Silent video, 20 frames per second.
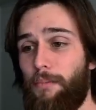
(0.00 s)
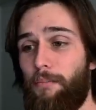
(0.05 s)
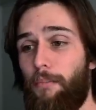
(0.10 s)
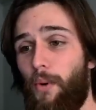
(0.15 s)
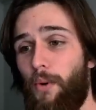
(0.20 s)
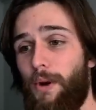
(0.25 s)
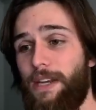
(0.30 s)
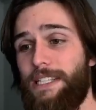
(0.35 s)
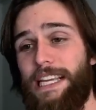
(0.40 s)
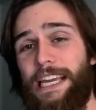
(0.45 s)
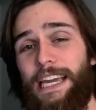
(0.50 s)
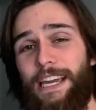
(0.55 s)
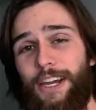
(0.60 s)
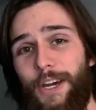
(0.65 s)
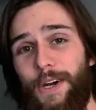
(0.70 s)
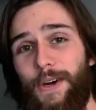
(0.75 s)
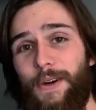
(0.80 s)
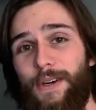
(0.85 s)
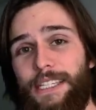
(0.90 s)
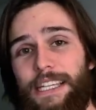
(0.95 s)
boys and
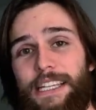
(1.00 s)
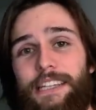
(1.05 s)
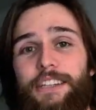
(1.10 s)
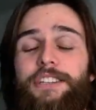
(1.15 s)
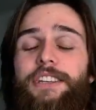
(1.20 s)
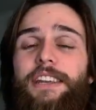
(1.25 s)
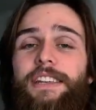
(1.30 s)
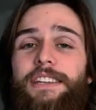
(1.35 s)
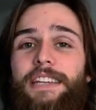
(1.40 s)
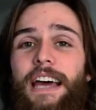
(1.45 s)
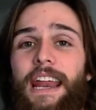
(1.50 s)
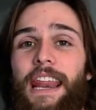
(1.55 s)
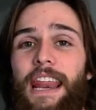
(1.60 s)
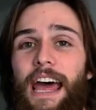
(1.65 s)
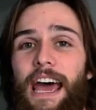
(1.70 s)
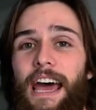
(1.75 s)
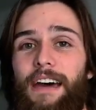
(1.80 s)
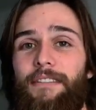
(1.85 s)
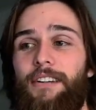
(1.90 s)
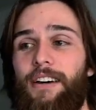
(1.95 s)
girls, it just decided to
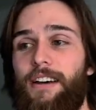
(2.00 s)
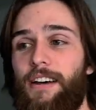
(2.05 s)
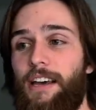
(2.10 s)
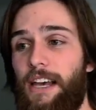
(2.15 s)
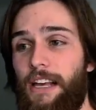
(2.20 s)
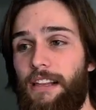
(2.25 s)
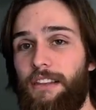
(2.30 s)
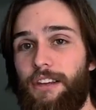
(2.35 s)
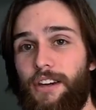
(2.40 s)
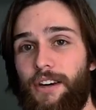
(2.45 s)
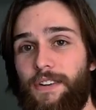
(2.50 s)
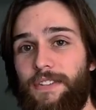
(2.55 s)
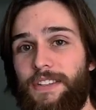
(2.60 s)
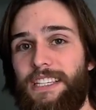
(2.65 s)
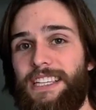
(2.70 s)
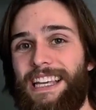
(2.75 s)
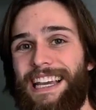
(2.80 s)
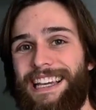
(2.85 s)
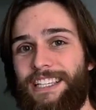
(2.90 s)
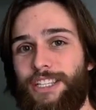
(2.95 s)
have a litter of
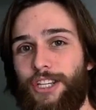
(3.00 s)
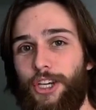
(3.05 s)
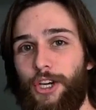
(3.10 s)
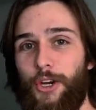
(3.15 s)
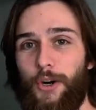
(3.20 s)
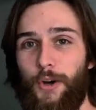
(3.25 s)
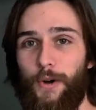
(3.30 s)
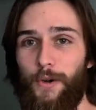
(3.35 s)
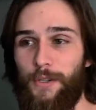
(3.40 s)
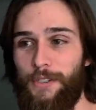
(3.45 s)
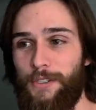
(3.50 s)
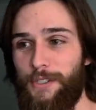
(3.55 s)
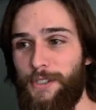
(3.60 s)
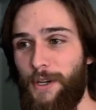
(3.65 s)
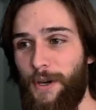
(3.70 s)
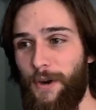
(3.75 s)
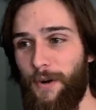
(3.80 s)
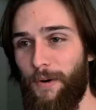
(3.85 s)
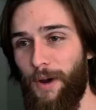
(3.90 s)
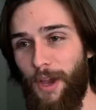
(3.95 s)
6 girls.
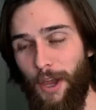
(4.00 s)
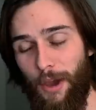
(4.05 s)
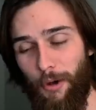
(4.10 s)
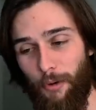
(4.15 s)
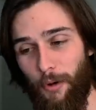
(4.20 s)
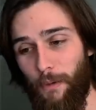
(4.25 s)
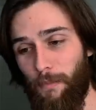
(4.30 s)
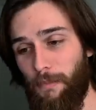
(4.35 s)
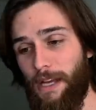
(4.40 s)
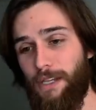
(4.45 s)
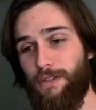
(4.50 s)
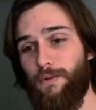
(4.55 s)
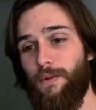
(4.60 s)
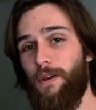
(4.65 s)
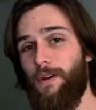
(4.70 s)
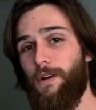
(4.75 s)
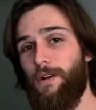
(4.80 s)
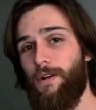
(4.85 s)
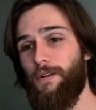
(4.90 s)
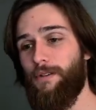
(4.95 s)
So we were blessed
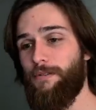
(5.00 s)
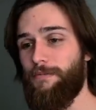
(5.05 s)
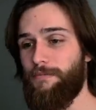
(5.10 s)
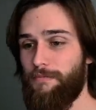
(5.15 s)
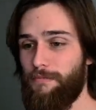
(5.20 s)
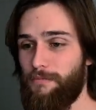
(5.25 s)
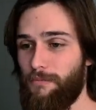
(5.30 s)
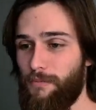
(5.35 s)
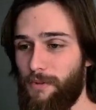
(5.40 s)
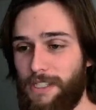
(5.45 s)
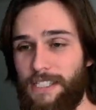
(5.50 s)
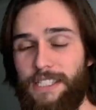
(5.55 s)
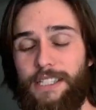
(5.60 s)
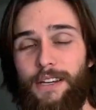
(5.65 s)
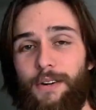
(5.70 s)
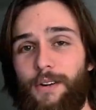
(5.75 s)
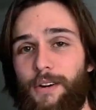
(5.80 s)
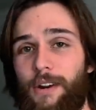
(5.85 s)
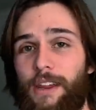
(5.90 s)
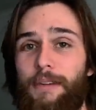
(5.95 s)
with a girl. We're
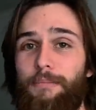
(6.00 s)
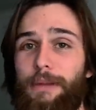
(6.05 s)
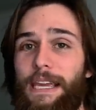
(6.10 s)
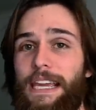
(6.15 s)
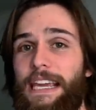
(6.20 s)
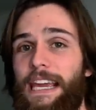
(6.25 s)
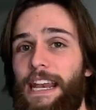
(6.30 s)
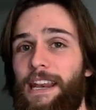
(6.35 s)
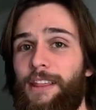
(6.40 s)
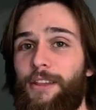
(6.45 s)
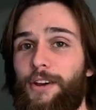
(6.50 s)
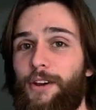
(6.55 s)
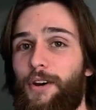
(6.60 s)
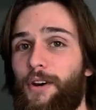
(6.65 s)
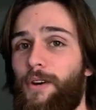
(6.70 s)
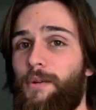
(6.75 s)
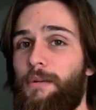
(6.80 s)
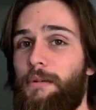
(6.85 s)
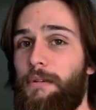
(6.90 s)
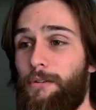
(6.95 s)
still going to be getting the
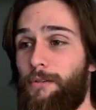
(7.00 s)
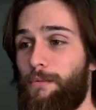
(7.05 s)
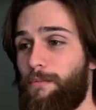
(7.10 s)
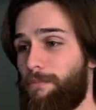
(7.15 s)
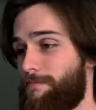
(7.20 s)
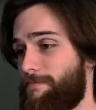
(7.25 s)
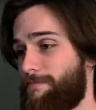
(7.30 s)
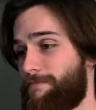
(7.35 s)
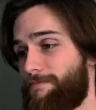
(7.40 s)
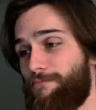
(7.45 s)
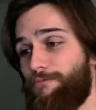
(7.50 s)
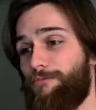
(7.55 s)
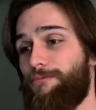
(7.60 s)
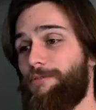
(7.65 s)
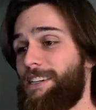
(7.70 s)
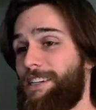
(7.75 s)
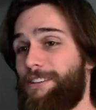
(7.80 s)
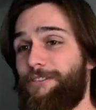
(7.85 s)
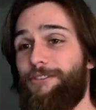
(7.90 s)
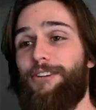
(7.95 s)
girl, and
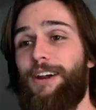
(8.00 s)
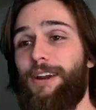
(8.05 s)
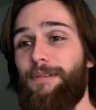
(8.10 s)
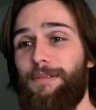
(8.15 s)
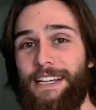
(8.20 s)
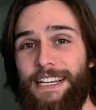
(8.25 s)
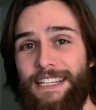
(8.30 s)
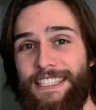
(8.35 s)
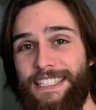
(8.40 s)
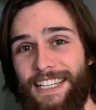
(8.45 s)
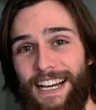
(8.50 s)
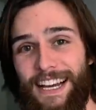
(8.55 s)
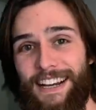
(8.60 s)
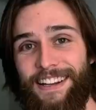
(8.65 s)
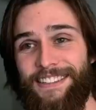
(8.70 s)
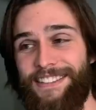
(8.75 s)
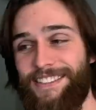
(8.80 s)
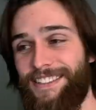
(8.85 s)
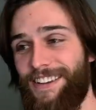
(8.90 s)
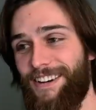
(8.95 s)
we're incredibly
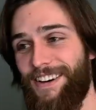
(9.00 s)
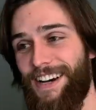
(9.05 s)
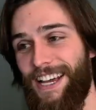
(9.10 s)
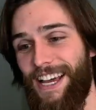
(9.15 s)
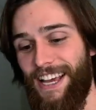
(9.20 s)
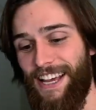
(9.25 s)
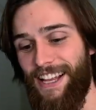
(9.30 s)
excited. So